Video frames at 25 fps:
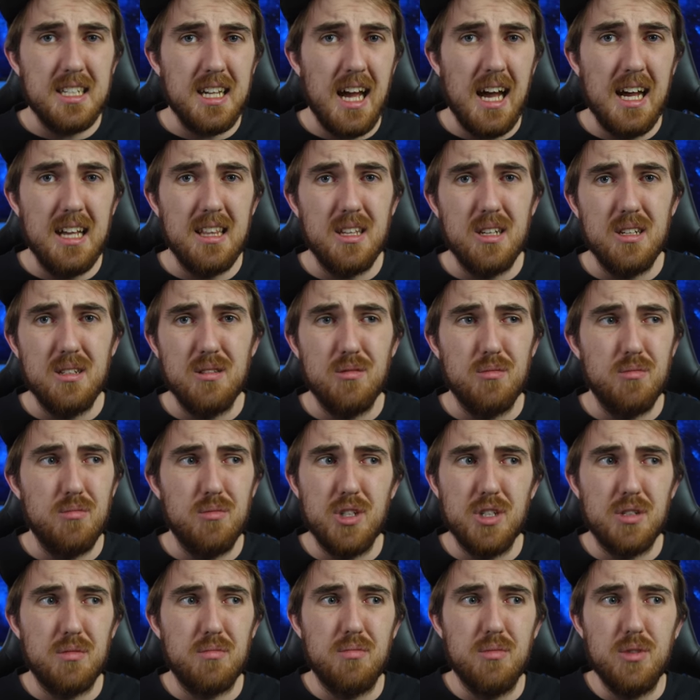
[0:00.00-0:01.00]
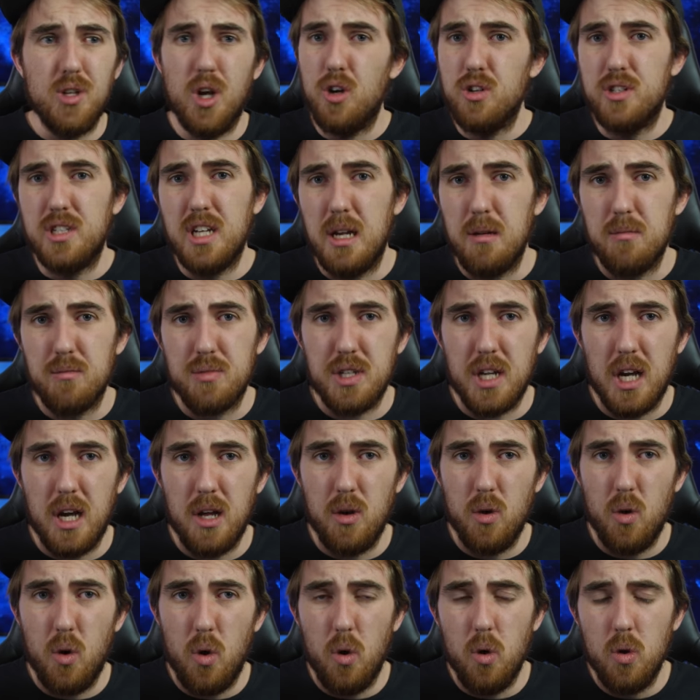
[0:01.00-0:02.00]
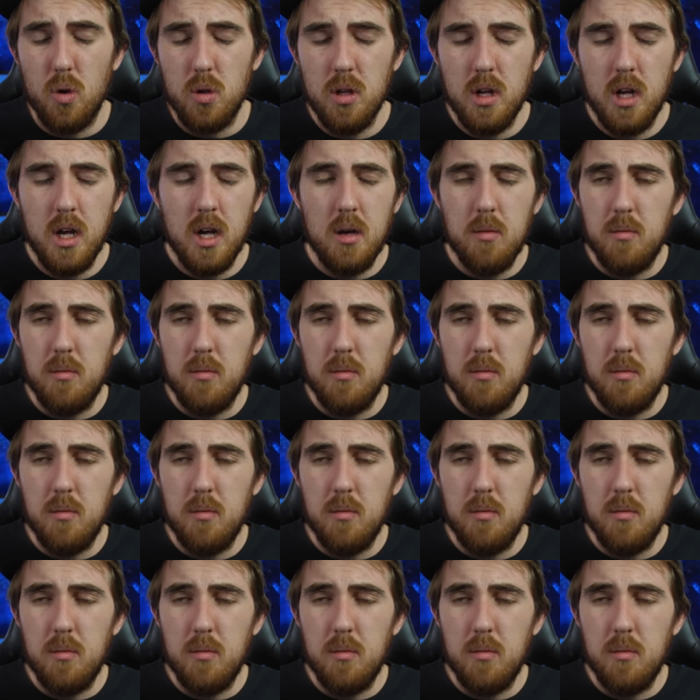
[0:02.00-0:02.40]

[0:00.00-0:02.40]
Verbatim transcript: and then just no temps at all,